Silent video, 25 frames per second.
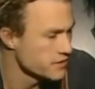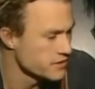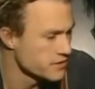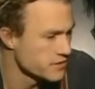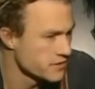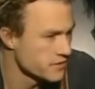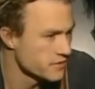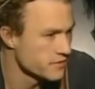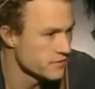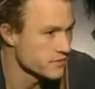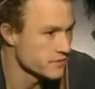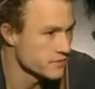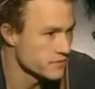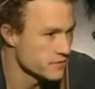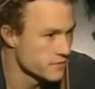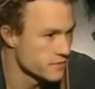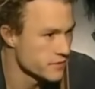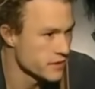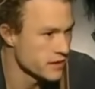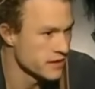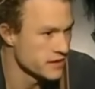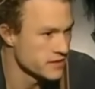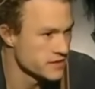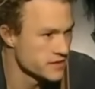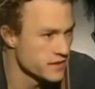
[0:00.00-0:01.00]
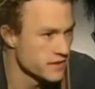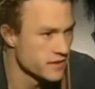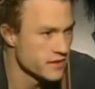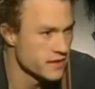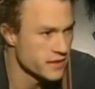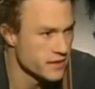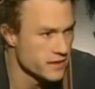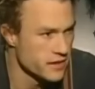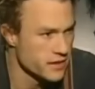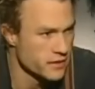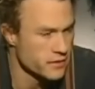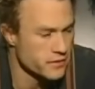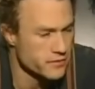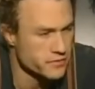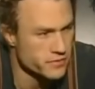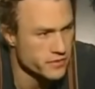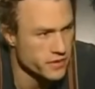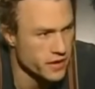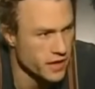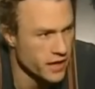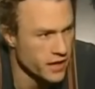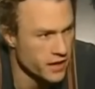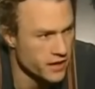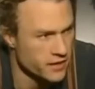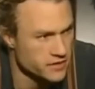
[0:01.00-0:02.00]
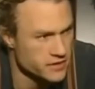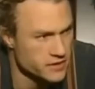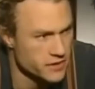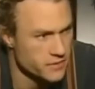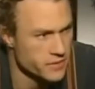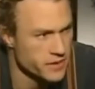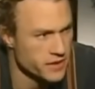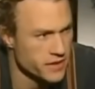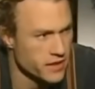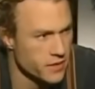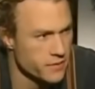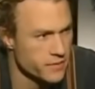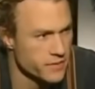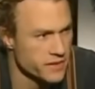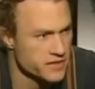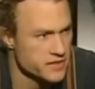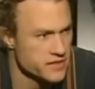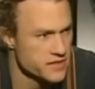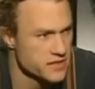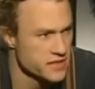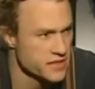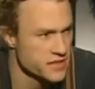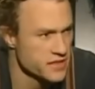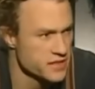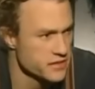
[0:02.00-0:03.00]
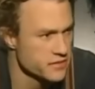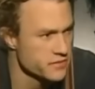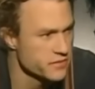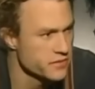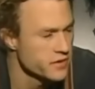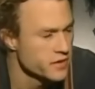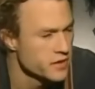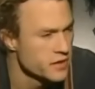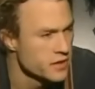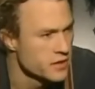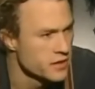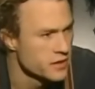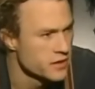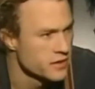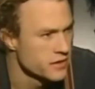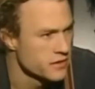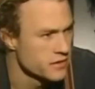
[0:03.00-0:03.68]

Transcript: I also instantly kind of had something up my sleeve.